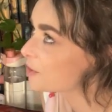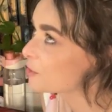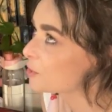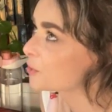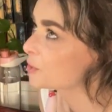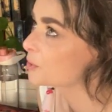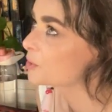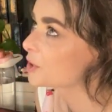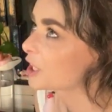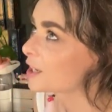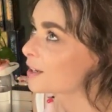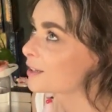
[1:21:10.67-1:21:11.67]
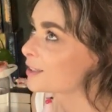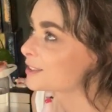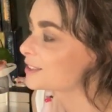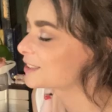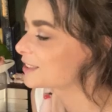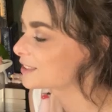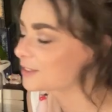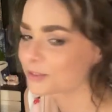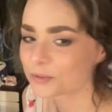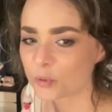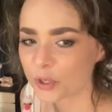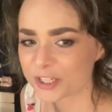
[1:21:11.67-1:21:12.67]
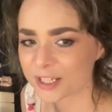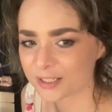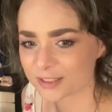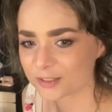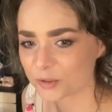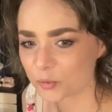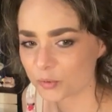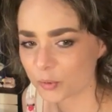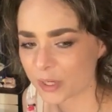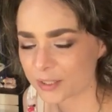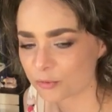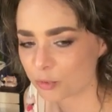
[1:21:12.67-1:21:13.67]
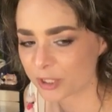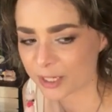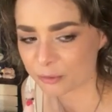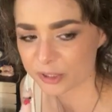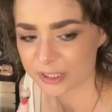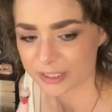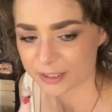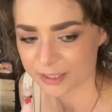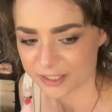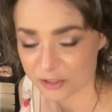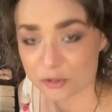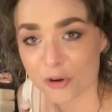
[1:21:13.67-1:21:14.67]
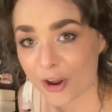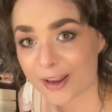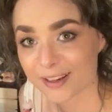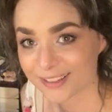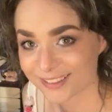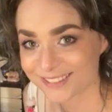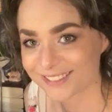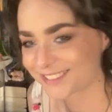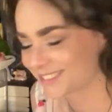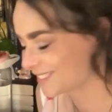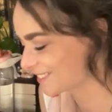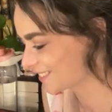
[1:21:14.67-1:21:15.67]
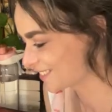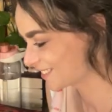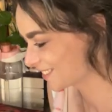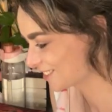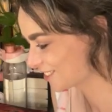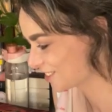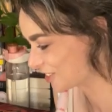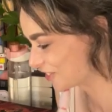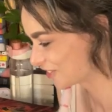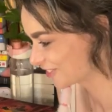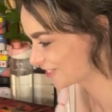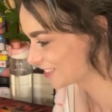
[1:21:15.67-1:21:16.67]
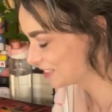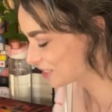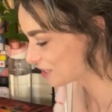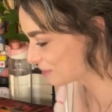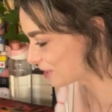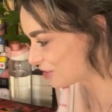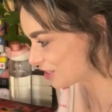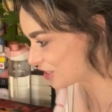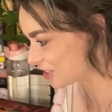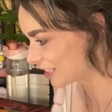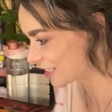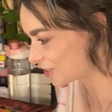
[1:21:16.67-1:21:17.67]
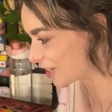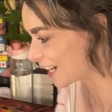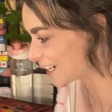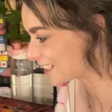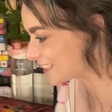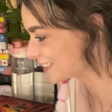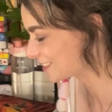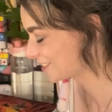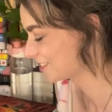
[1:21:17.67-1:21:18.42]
through working when I really need to cry. You know, sometimes you just gotta cry.